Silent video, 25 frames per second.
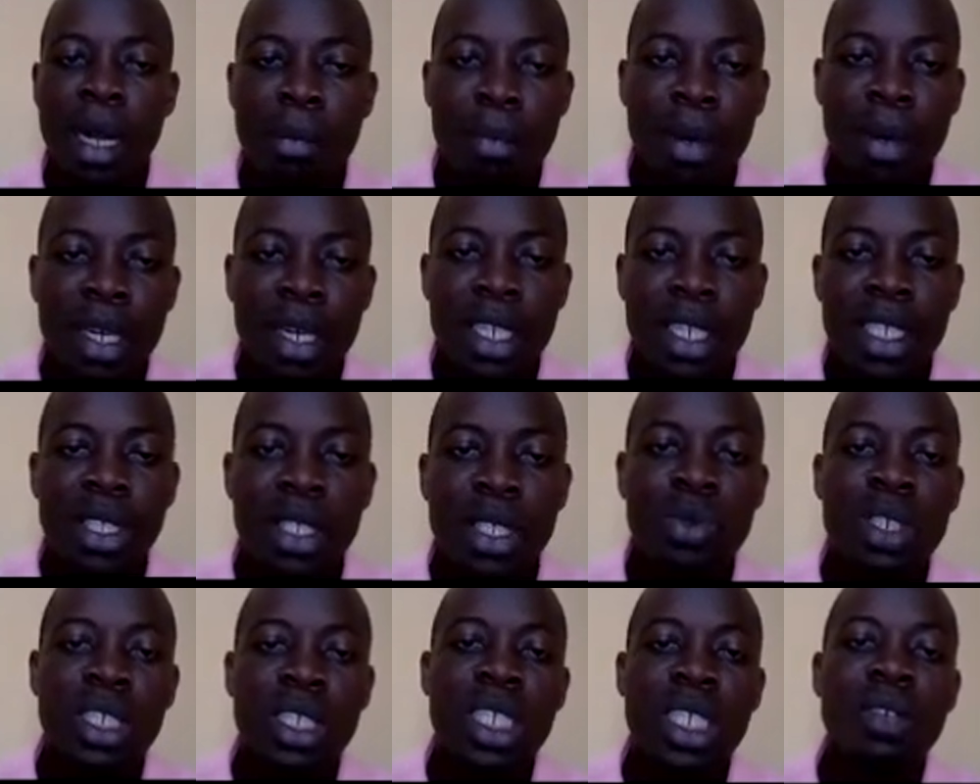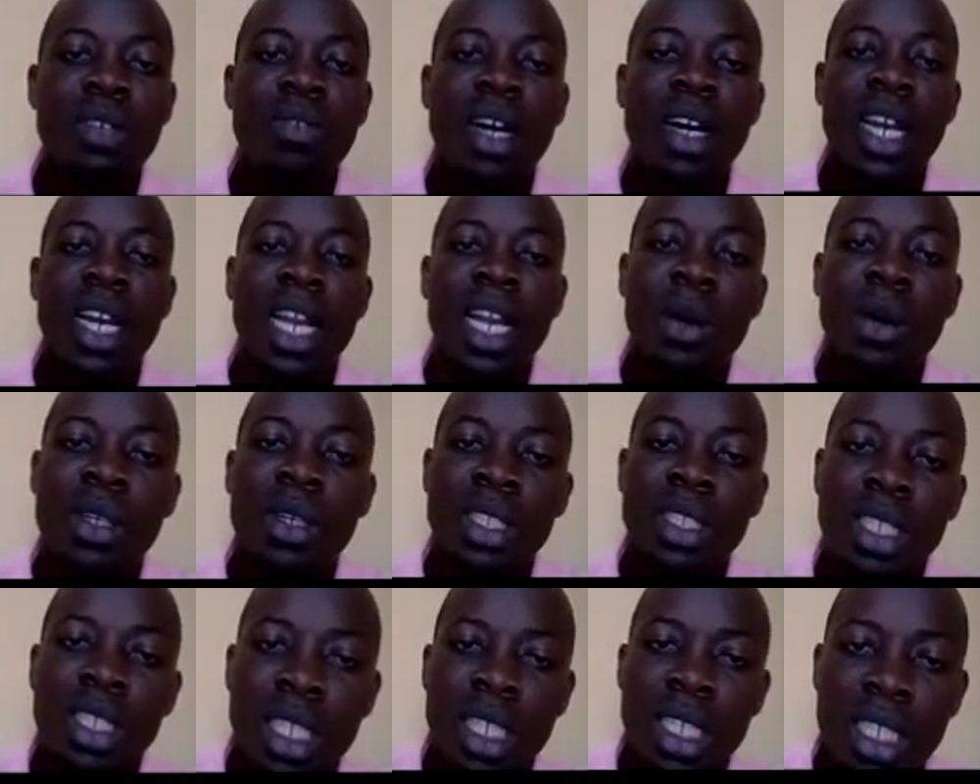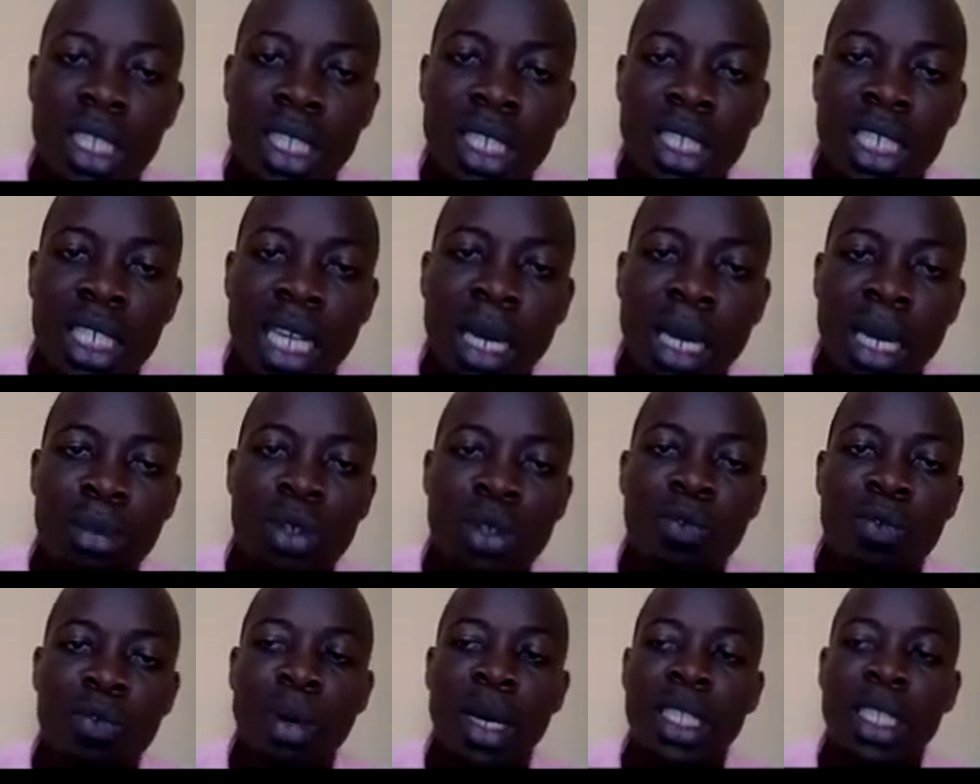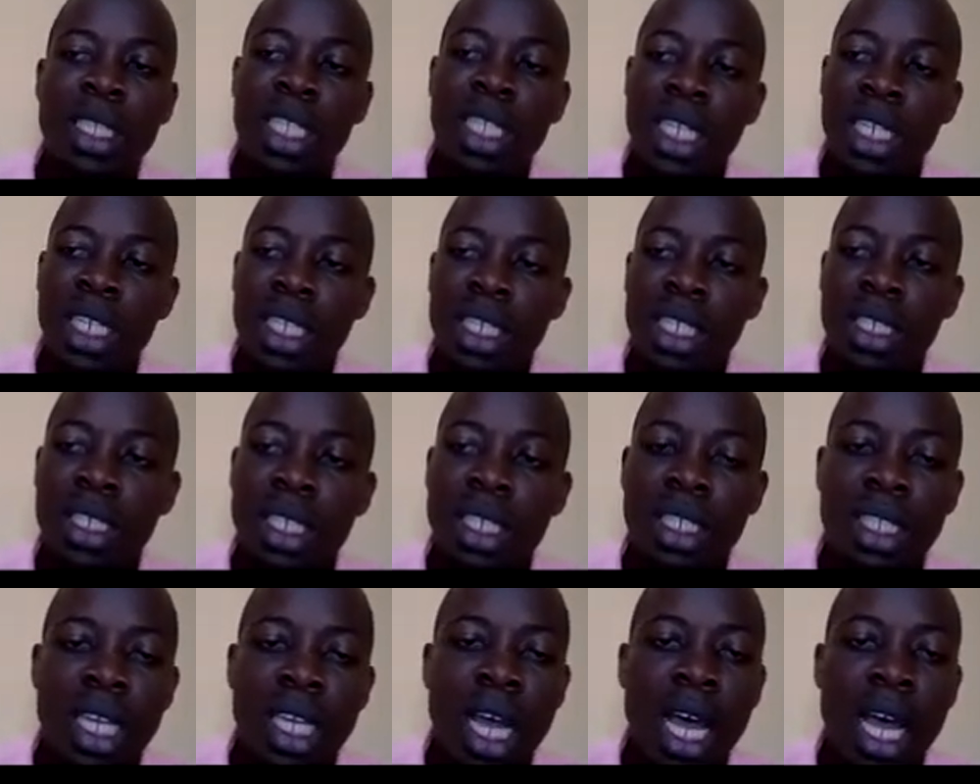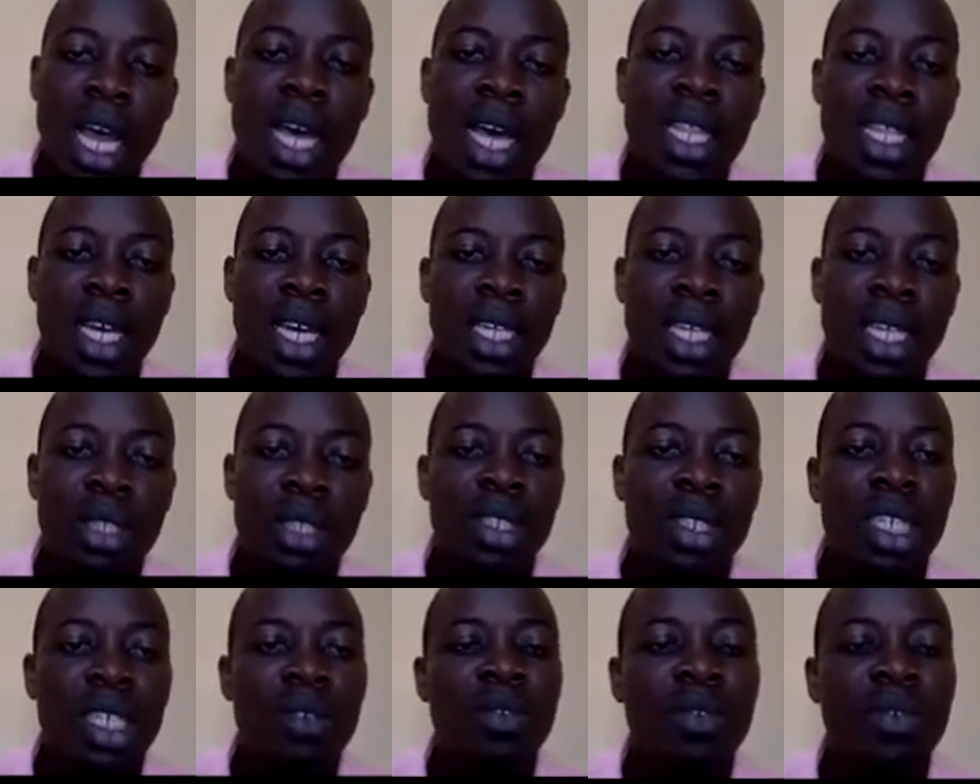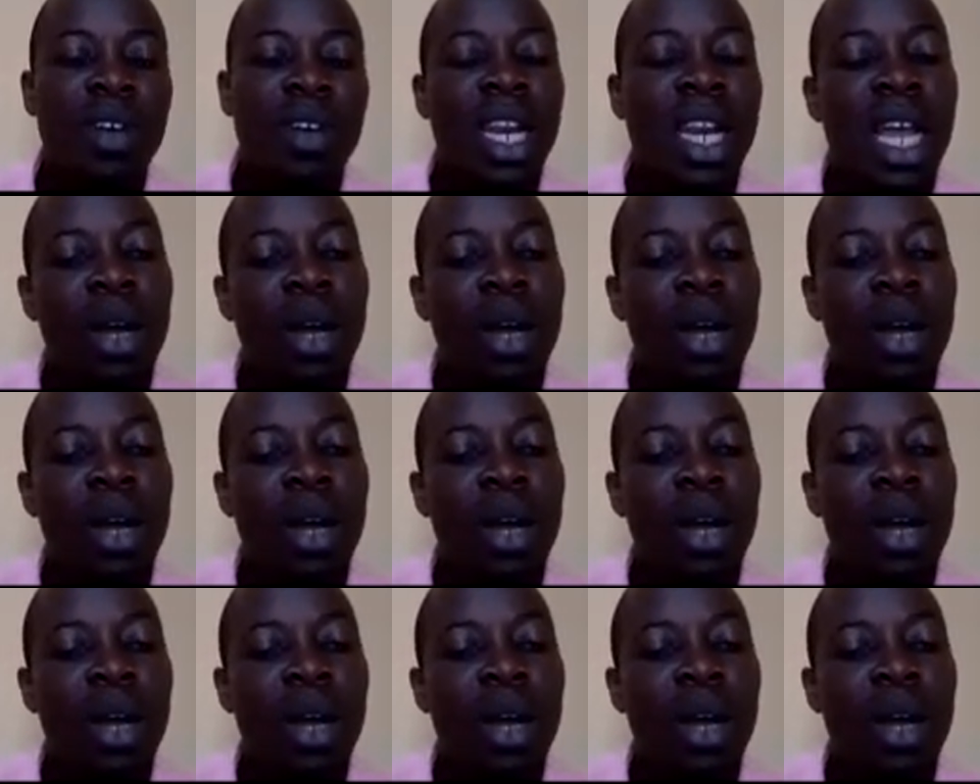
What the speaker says: companies will give allowances in terms of percentages, others will give